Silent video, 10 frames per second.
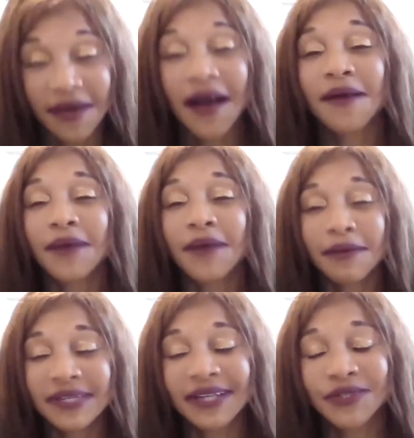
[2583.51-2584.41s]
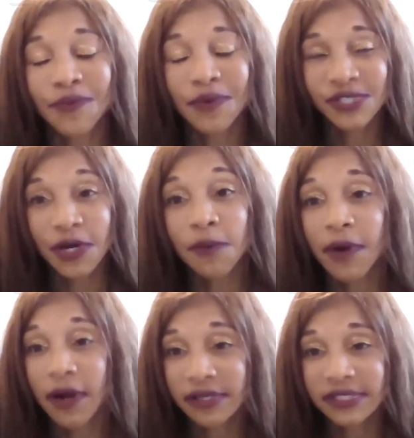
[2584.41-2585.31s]
I'm Dr. Rochelle
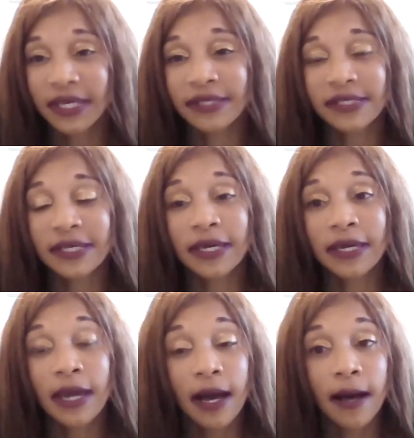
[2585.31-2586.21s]
Parks-Yancy.